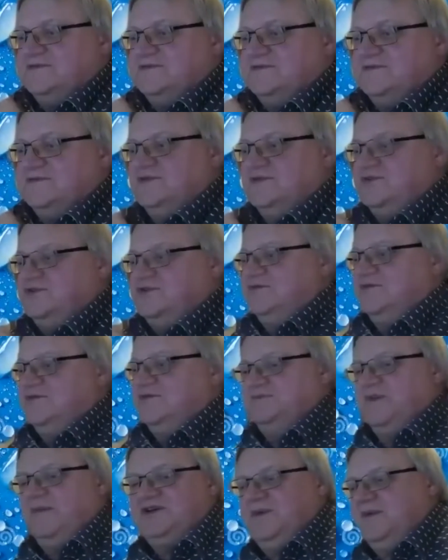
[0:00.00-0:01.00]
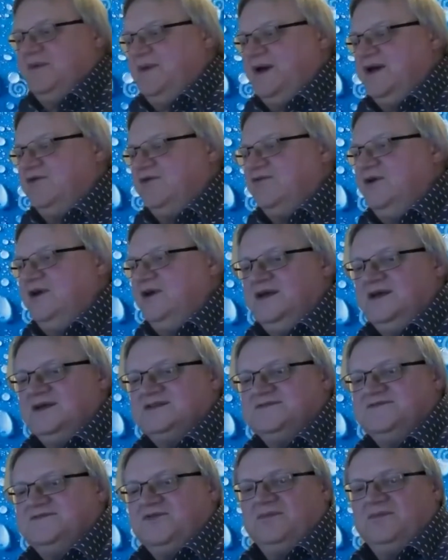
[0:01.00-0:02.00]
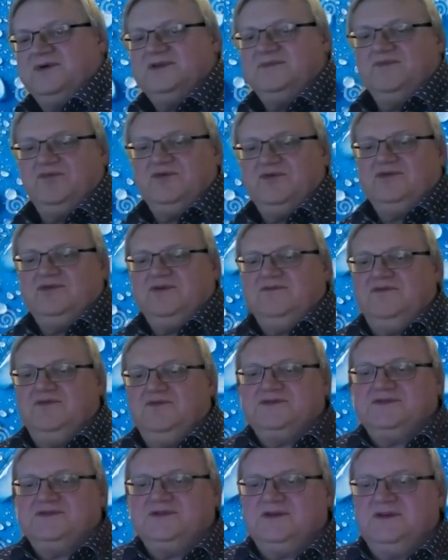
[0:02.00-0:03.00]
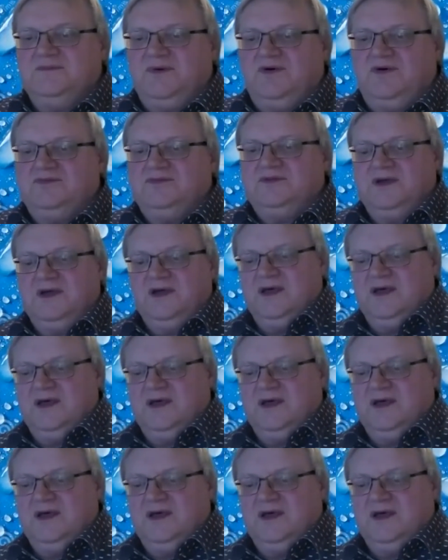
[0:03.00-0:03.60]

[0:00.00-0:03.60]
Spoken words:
which was published by my colleagues from Itmo University about